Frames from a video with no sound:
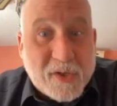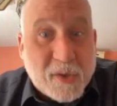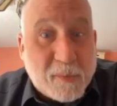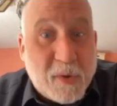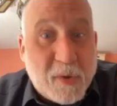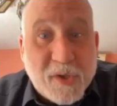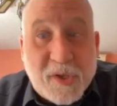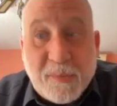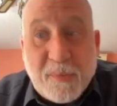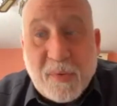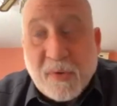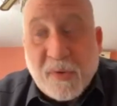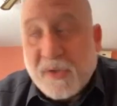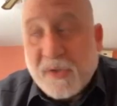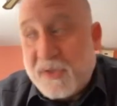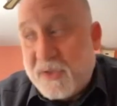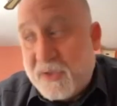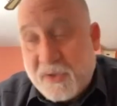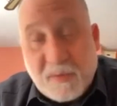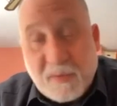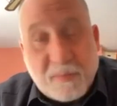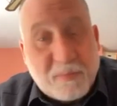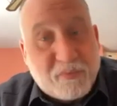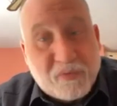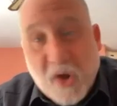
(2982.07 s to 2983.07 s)
So most people
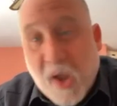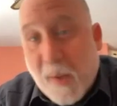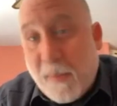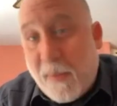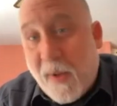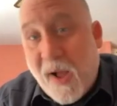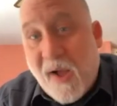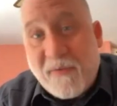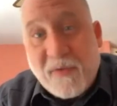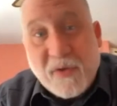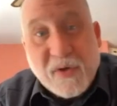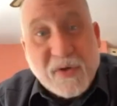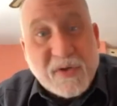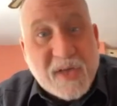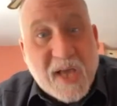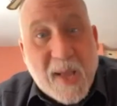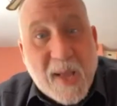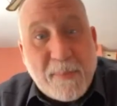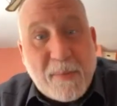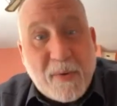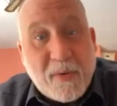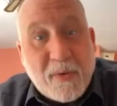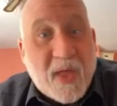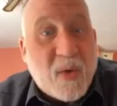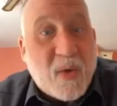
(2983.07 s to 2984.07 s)
drop off their
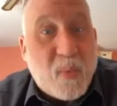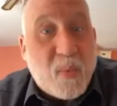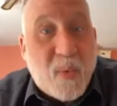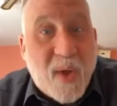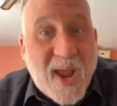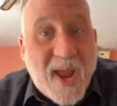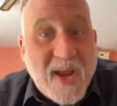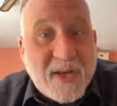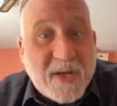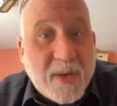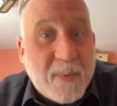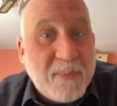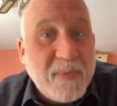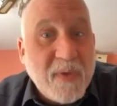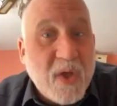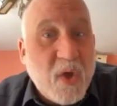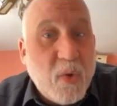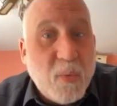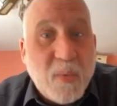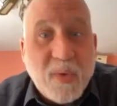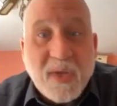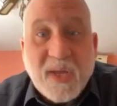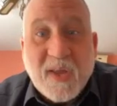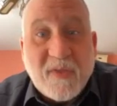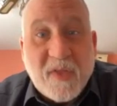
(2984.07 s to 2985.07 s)
sample, they wait,
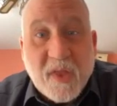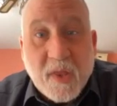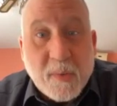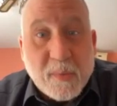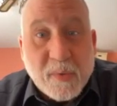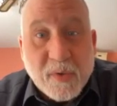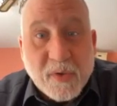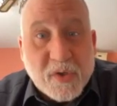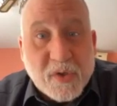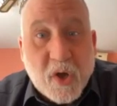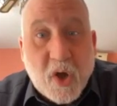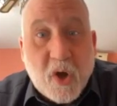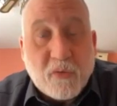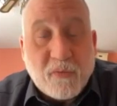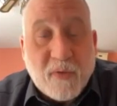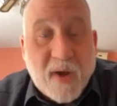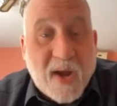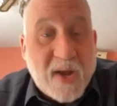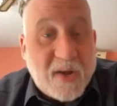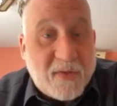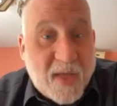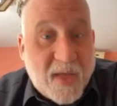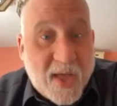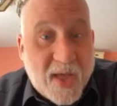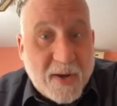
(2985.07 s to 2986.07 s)
we give them the result
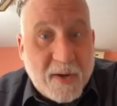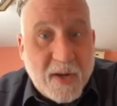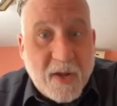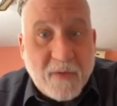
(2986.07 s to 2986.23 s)
right then.